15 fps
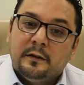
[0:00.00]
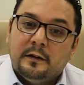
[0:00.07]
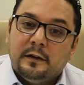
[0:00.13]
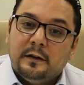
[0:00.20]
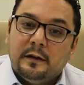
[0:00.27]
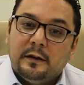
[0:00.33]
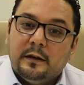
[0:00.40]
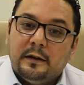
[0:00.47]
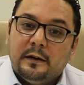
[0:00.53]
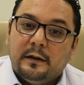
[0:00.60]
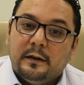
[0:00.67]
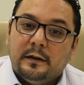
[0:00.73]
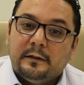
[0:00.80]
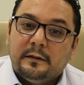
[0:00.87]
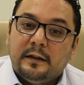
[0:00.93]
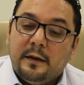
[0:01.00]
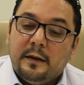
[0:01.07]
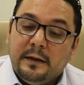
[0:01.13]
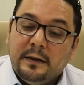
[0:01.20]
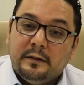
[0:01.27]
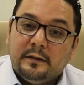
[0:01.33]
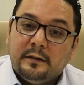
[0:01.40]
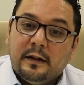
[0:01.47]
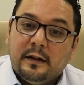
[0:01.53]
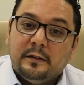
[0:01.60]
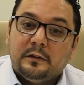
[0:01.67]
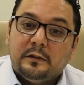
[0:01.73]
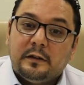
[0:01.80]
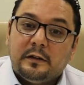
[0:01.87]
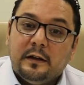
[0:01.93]
diabetes
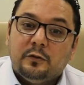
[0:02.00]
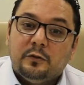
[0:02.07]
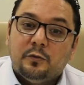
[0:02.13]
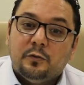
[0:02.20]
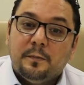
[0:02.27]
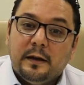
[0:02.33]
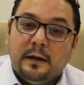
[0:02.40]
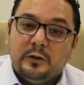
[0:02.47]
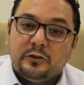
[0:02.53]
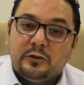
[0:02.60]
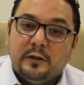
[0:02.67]
and try to manage